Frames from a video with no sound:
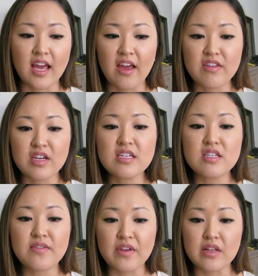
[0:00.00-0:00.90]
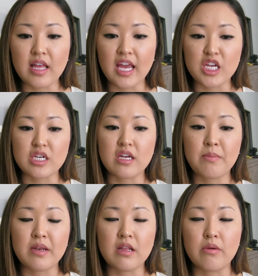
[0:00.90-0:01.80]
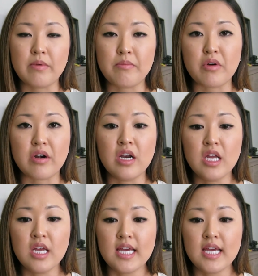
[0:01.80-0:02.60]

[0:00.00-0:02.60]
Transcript: I just feel like she could have been a little bit more